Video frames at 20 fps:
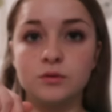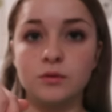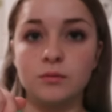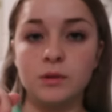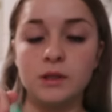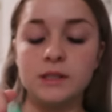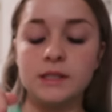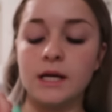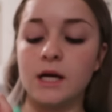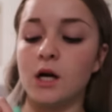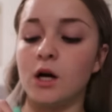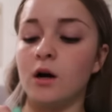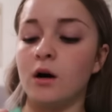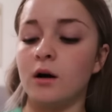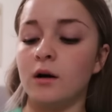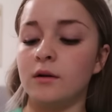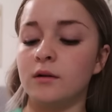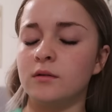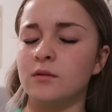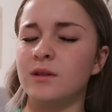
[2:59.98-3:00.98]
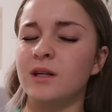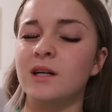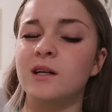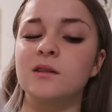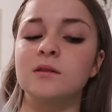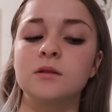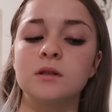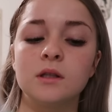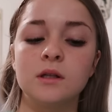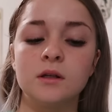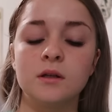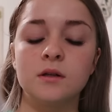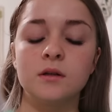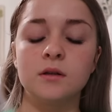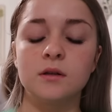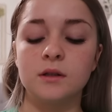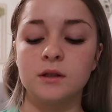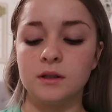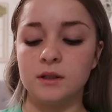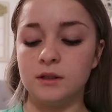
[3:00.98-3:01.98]
So I'm gonna take a cotton round
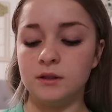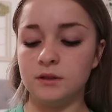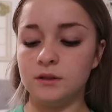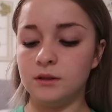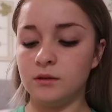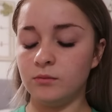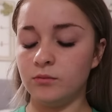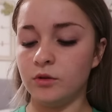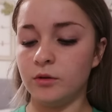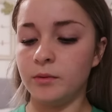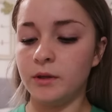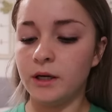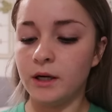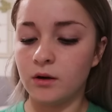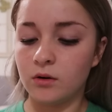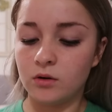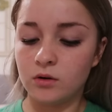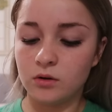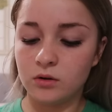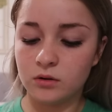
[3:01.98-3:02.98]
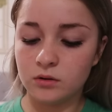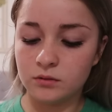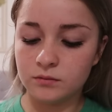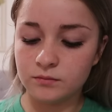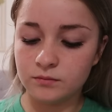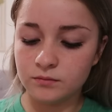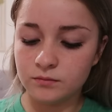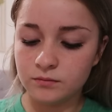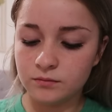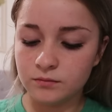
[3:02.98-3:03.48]
and some rubbing alcohol.